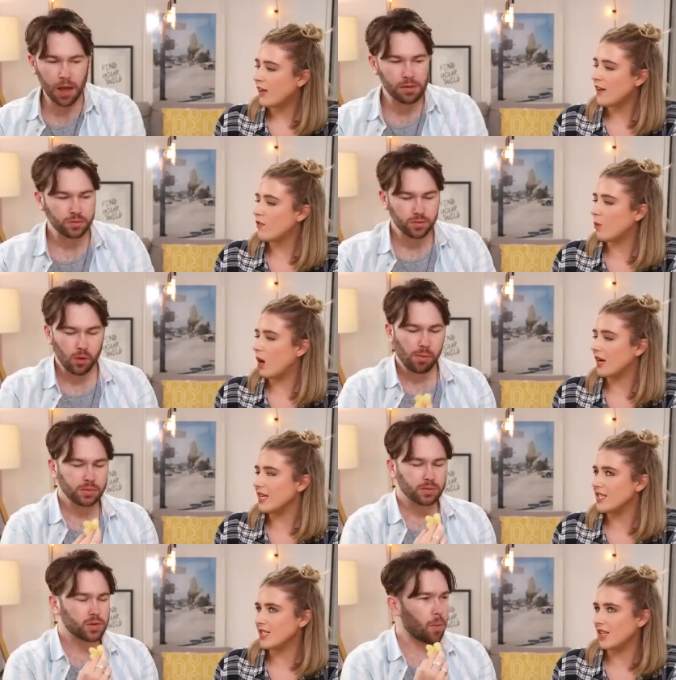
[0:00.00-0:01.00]

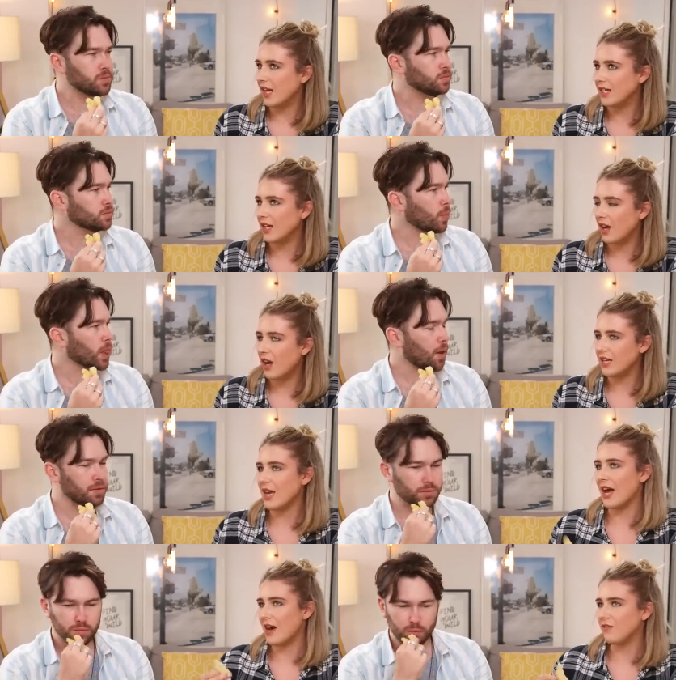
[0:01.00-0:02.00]
Speaker 1: Flavour-wise, like, I
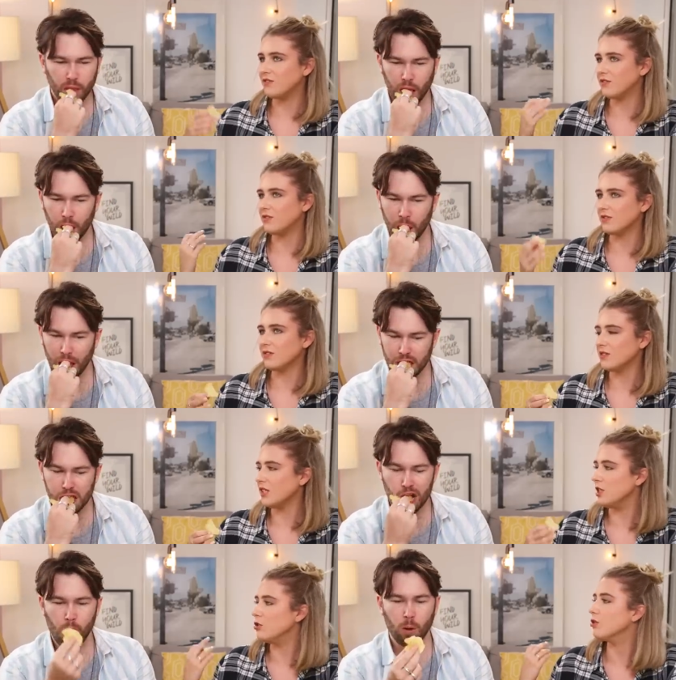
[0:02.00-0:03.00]
have
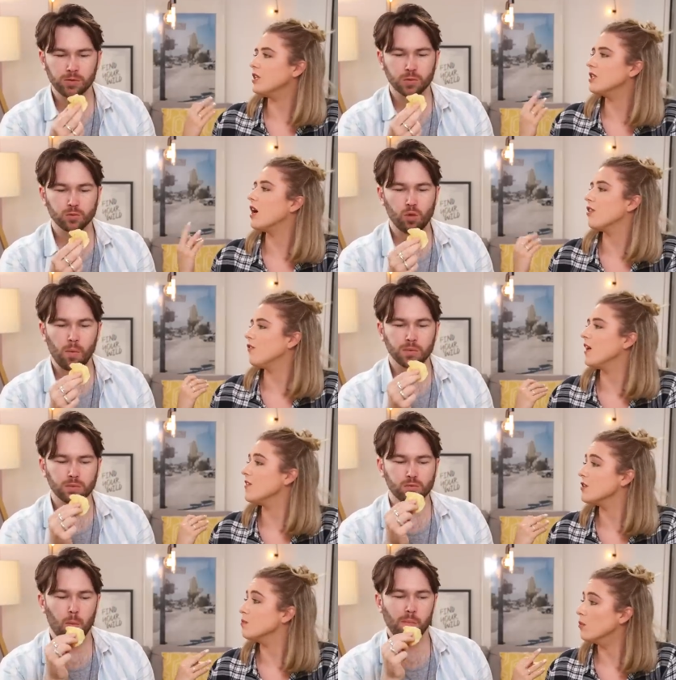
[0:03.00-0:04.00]
enjoyed other
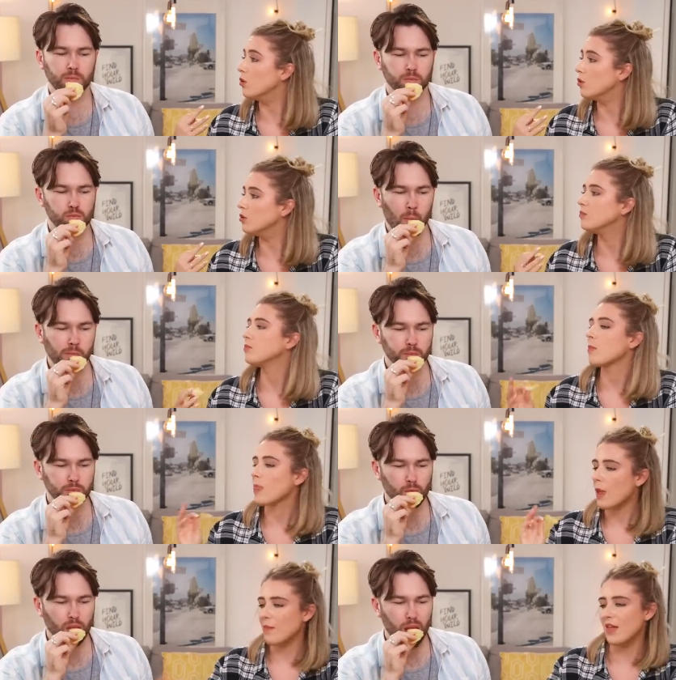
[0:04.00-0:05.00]
flavours more, hmm.
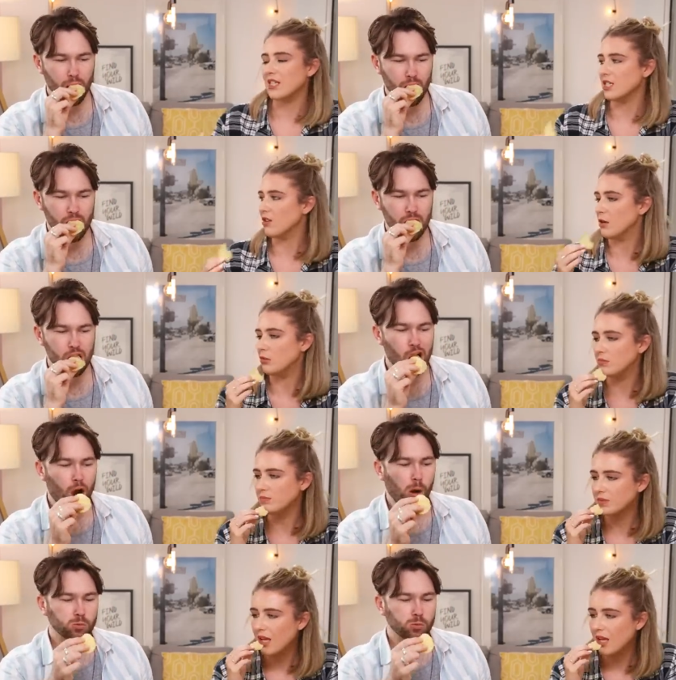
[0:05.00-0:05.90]
but that's incredible.